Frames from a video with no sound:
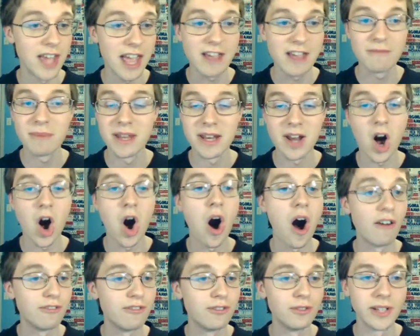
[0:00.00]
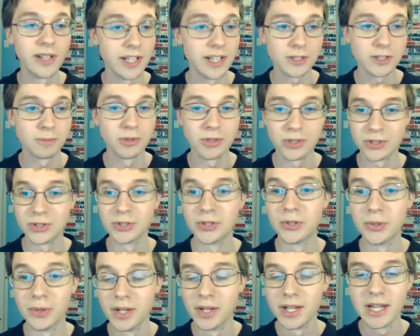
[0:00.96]
They've been awful against
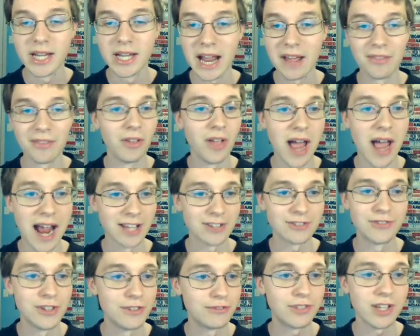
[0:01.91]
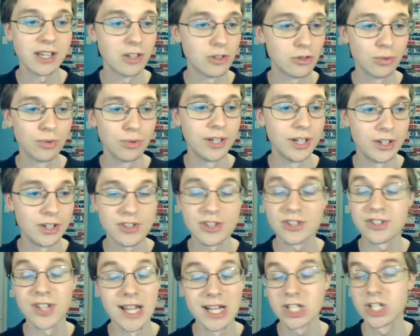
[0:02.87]
Purdue in the last 15 to 20 years,
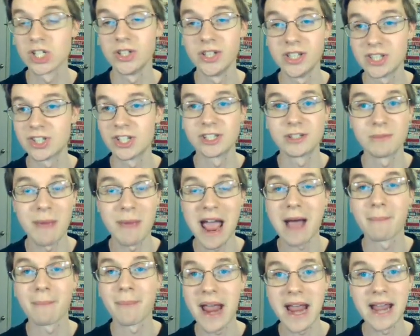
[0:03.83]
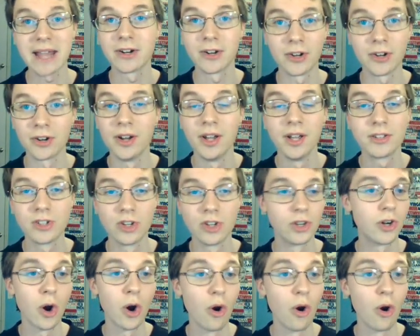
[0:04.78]
essentially since Matt Painter took